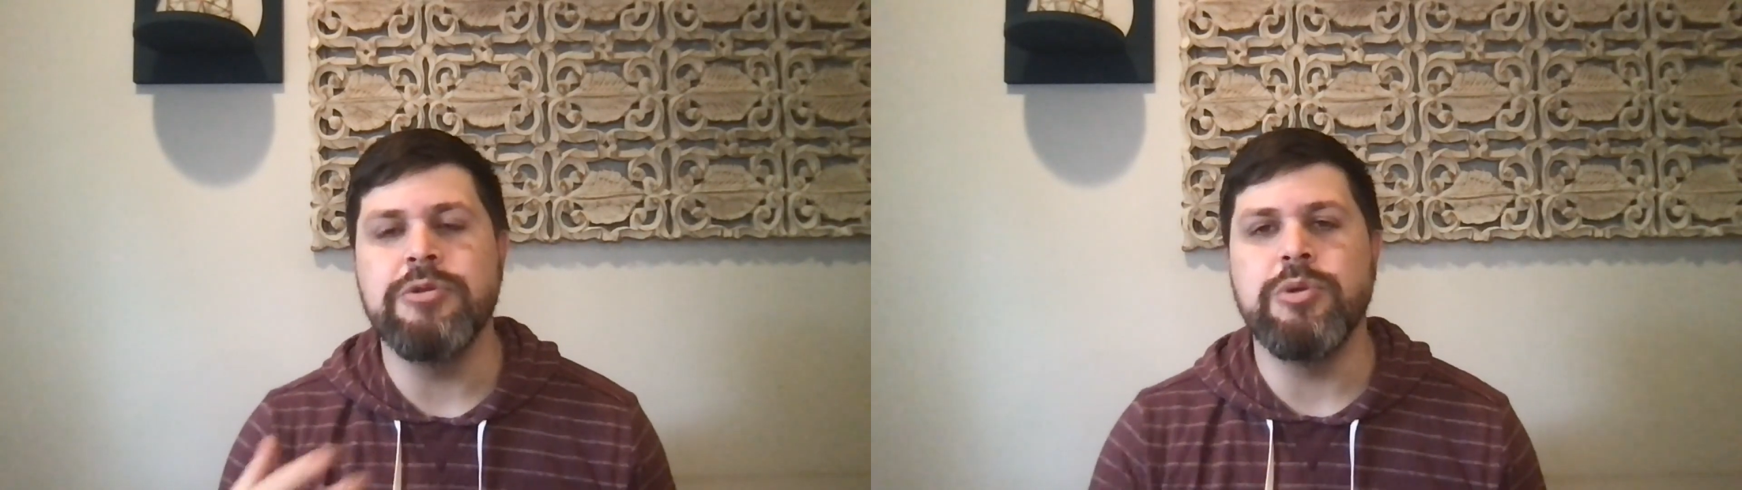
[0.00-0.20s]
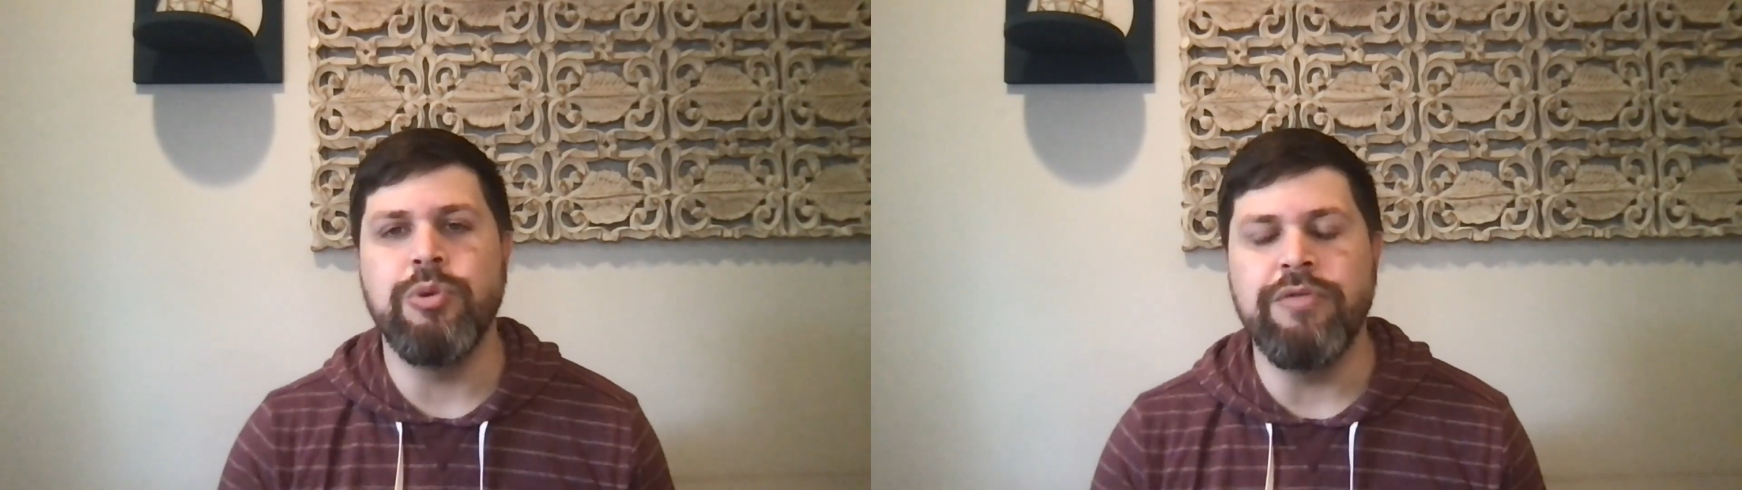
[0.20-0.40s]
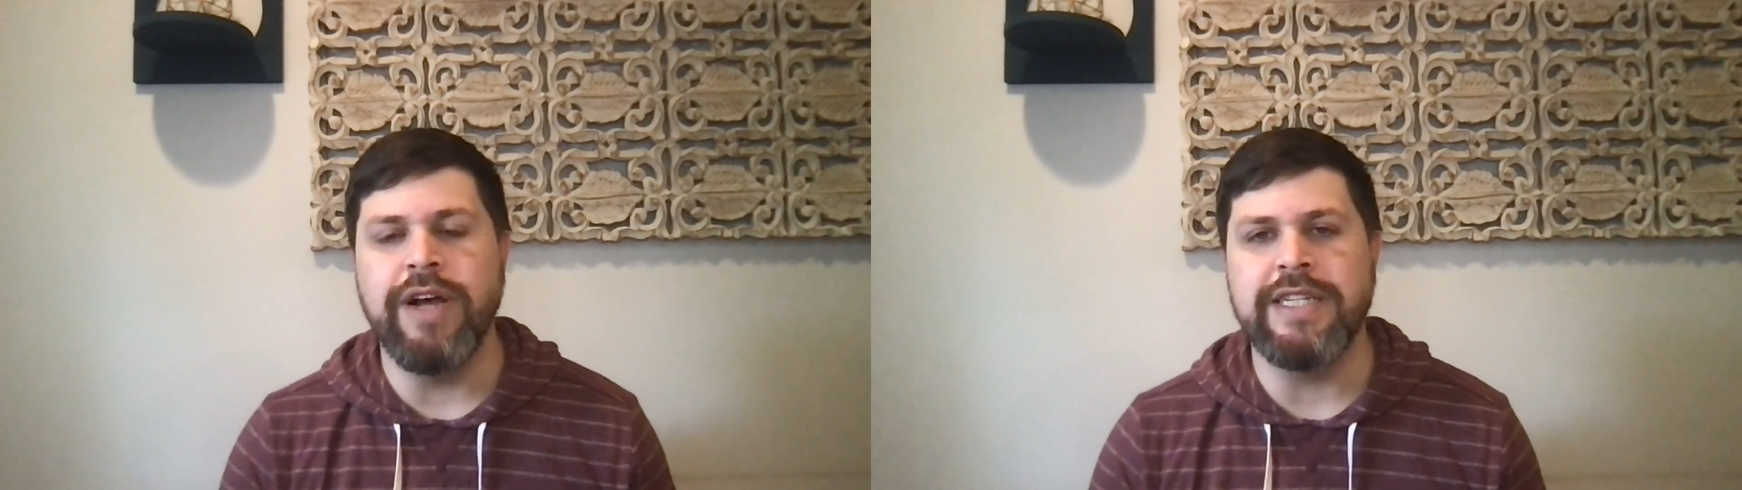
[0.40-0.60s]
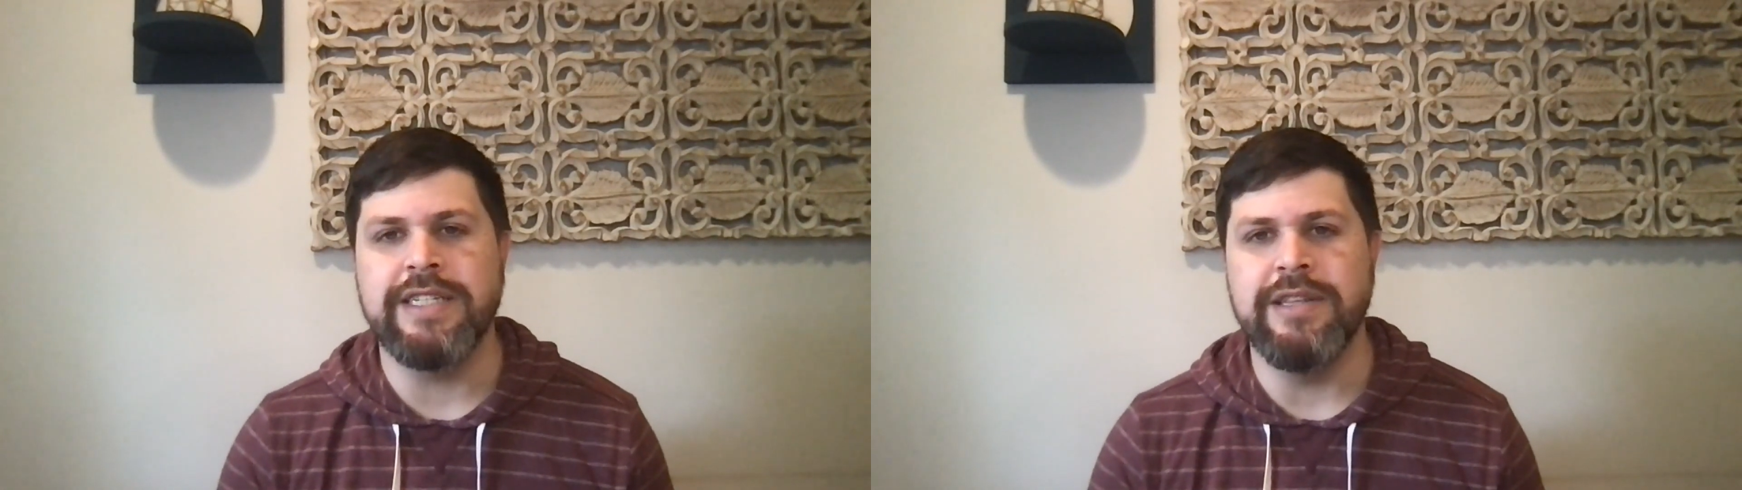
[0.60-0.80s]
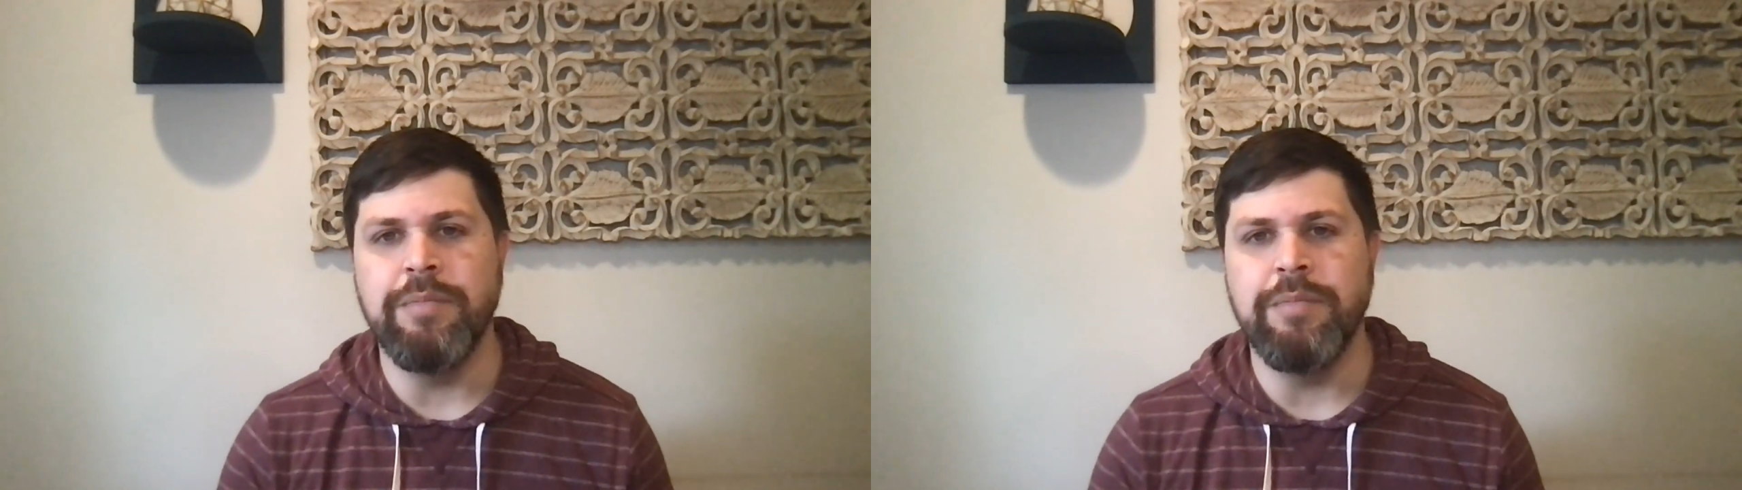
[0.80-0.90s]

to invest in the